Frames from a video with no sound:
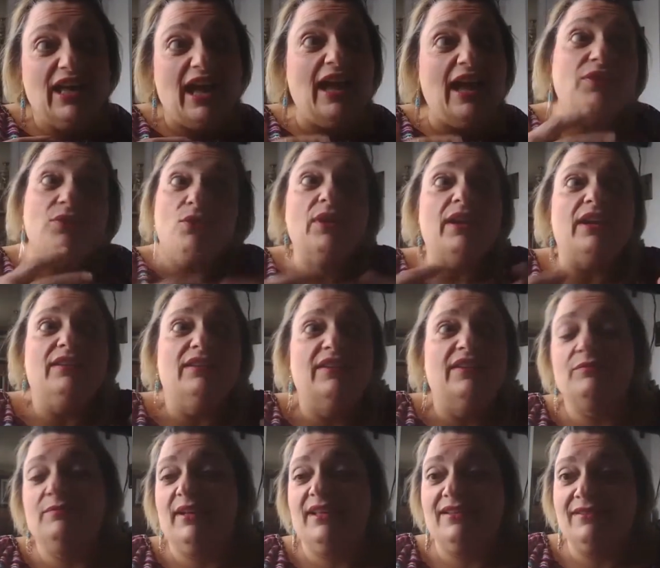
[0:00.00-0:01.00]
thought I loved
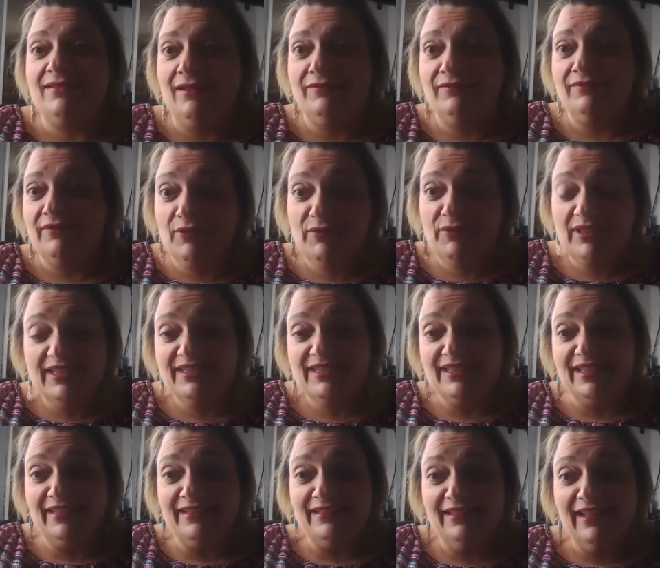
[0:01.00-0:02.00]
myself. I really
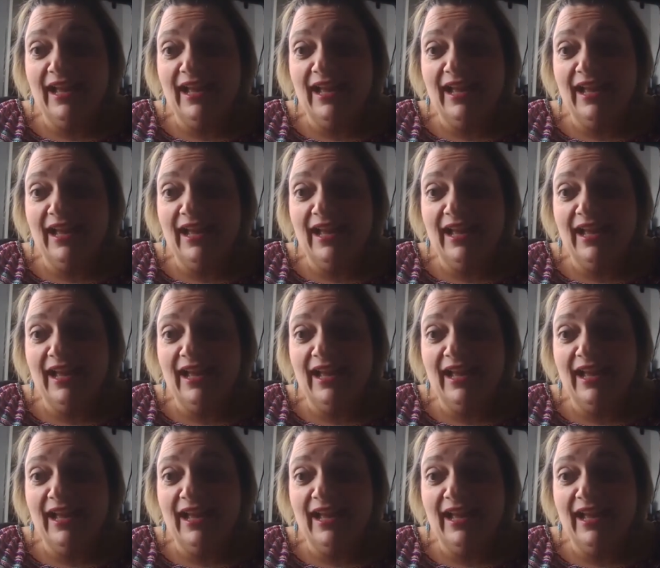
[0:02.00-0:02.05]
did.